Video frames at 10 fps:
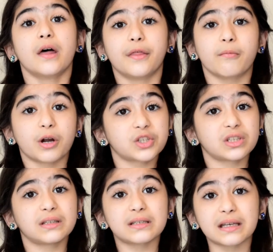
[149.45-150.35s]
The
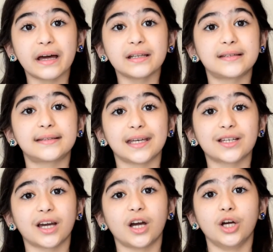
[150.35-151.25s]
merchant decided to
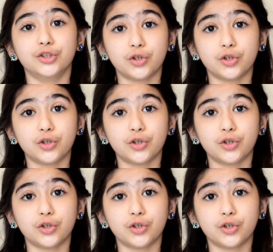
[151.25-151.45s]
take uh,